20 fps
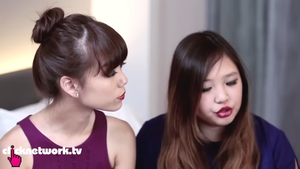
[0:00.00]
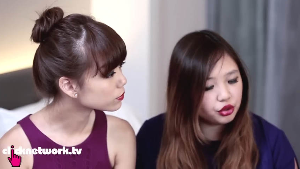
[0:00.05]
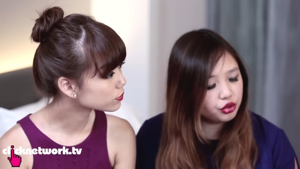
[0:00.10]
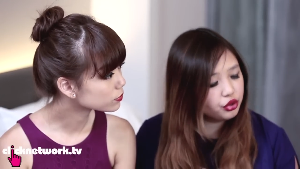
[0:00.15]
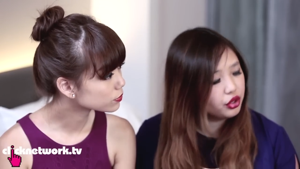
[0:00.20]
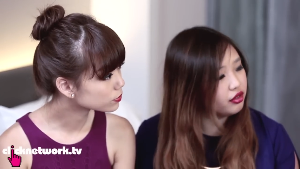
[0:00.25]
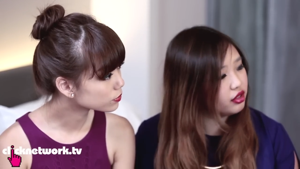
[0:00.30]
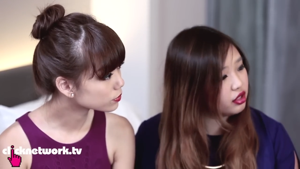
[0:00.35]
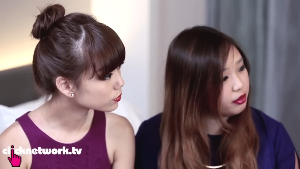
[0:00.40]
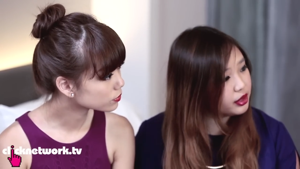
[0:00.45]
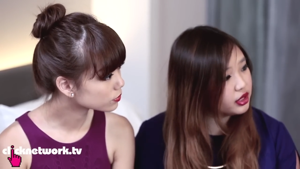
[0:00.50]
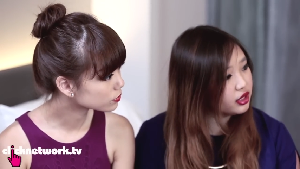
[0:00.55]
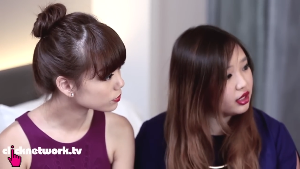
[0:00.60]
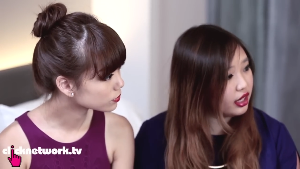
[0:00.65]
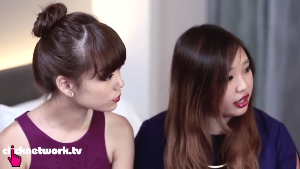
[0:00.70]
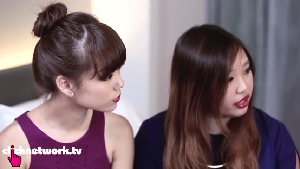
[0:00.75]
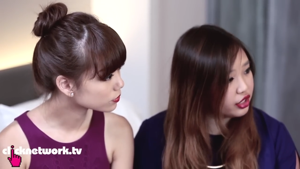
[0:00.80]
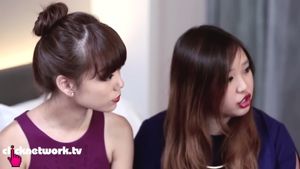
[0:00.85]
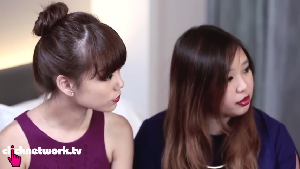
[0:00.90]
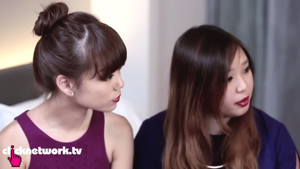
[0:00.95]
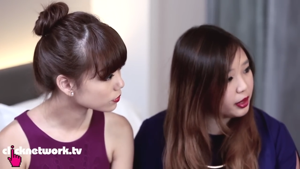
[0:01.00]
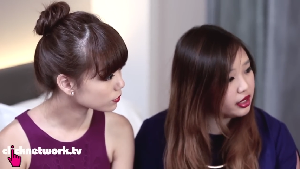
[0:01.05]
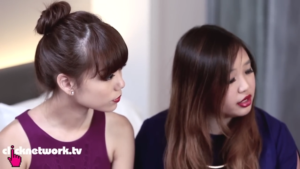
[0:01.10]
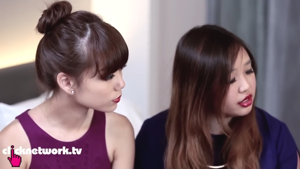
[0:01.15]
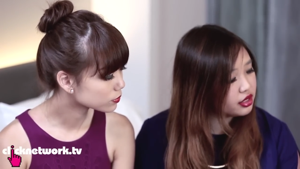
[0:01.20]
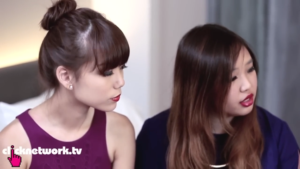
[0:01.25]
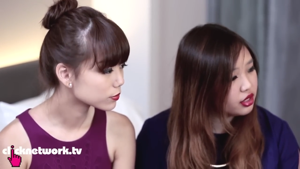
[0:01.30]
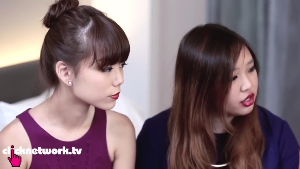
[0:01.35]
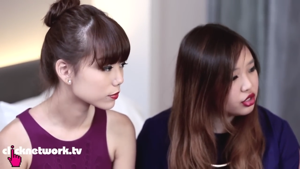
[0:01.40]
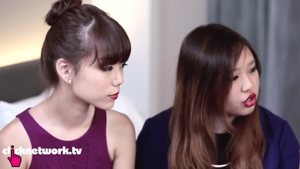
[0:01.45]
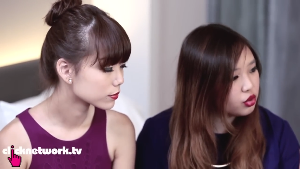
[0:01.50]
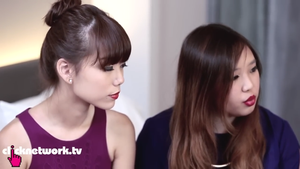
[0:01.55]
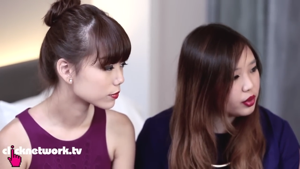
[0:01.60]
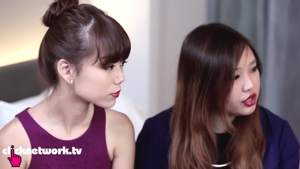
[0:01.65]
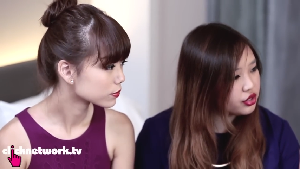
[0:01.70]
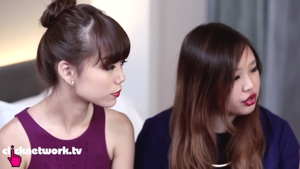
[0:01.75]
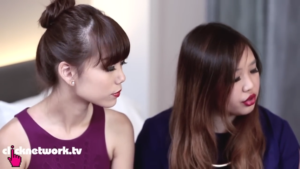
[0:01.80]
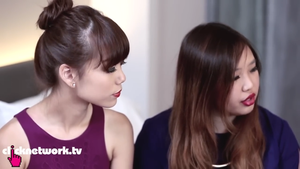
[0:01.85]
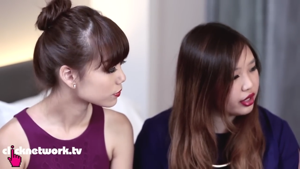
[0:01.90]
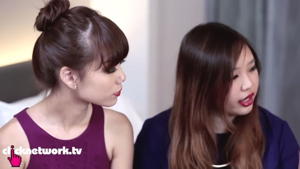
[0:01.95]
Speaker 1: you know you have limited luggage space, mm. so
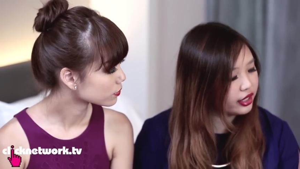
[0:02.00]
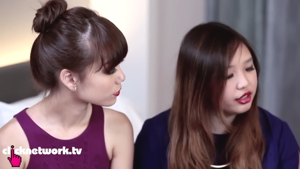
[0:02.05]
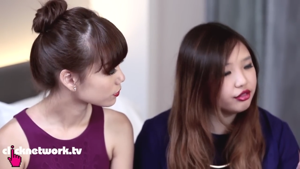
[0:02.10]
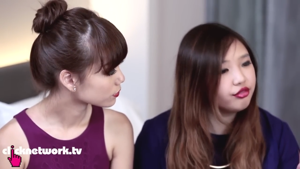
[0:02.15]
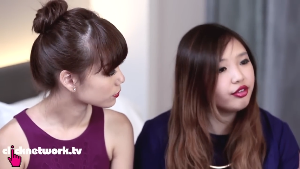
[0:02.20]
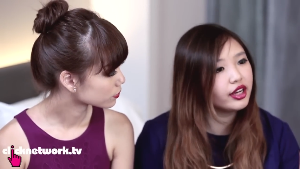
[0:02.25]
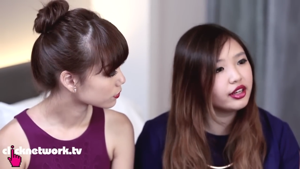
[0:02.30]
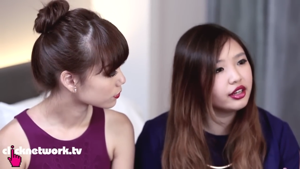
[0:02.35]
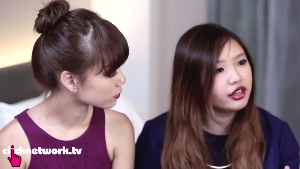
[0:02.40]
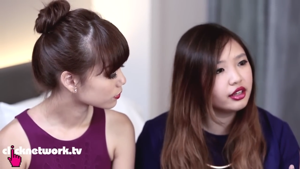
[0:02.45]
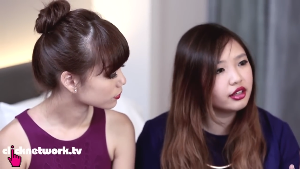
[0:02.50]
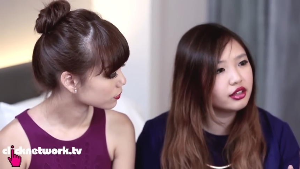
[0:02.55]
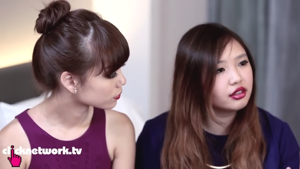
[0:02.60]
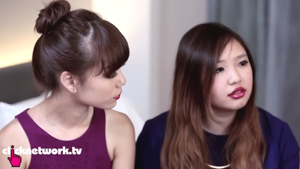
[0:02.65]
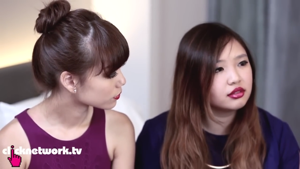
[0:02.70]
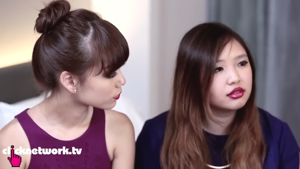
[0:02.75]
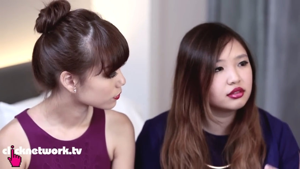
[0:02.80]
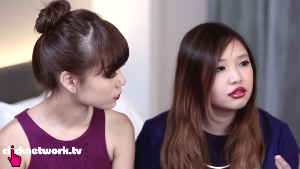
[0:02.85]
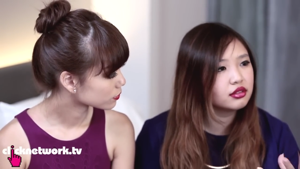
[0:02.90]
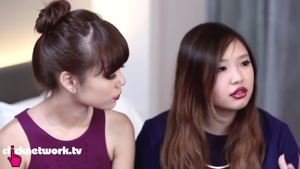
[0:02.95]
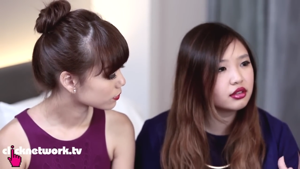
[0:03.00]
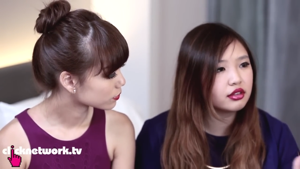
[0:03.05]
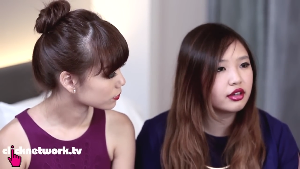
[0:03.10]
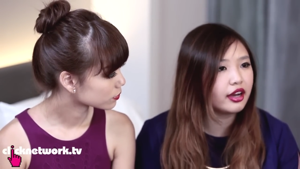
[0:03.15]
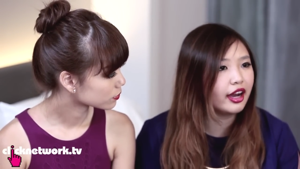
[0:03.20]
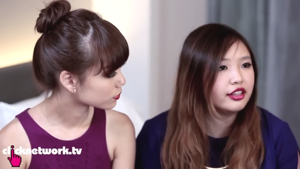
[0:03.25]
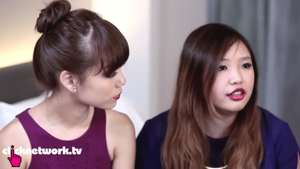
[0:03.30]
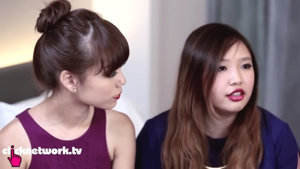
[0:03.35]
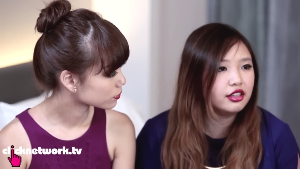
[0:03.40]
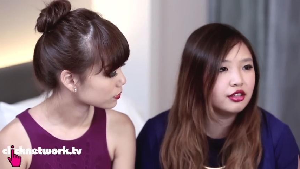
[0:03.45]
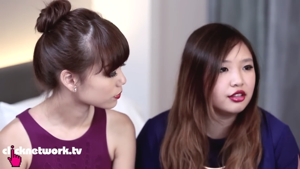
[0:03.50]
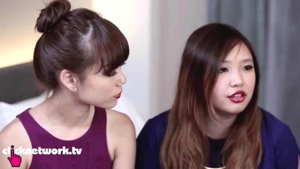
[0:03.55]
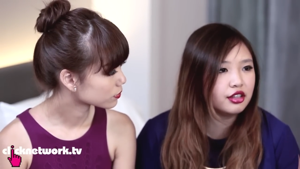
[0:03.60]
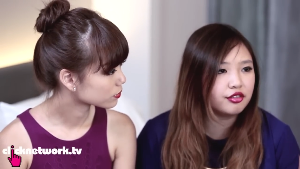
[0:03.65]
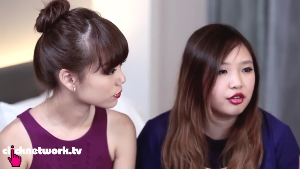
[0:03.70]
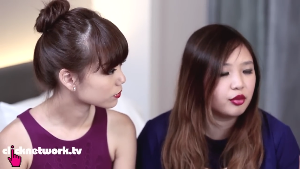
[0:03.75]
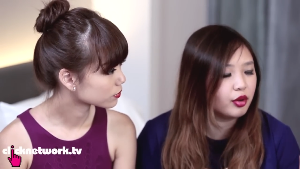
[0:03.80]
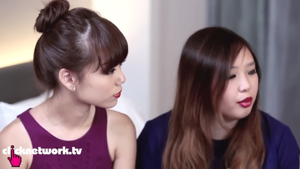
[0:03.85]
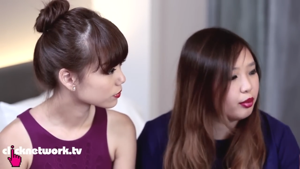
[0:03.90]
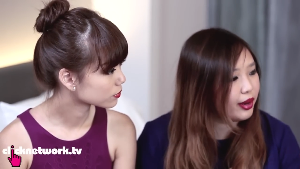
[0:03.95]
what's your like defining
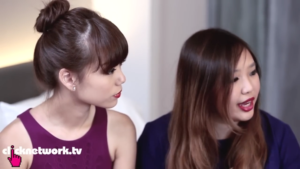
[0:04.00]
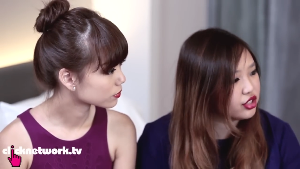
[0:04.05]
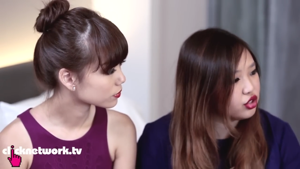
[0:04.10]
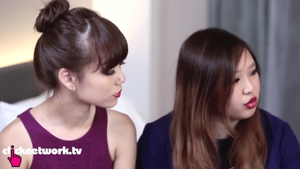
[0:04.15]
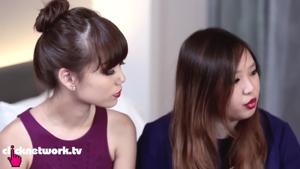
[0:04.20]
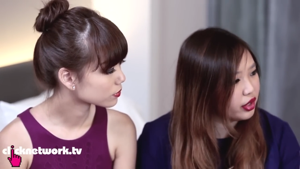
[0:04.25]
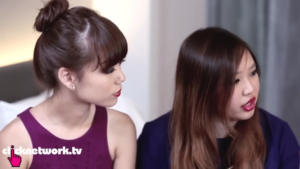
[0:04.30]
criteria for what bags you